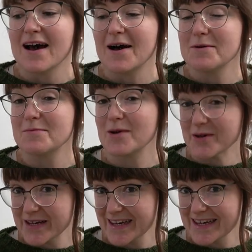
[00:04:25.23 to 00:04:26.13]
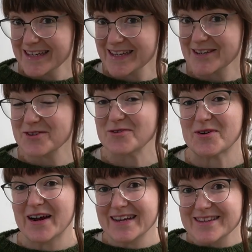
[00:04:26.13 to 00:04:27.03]
I'm blocking it to
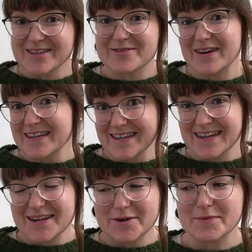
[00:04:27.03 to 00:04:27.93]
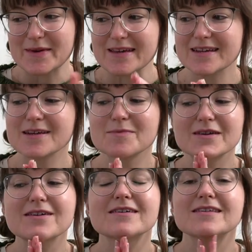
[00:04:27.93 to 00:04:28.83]
try and stretch it a little bit
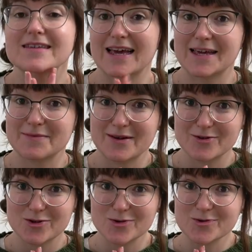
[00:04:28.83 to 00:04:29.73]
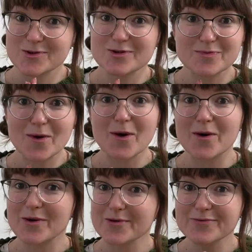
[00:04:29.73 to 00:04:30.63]
because it came out too
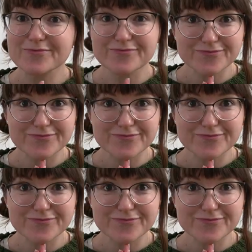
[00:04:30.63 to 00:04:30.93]
small.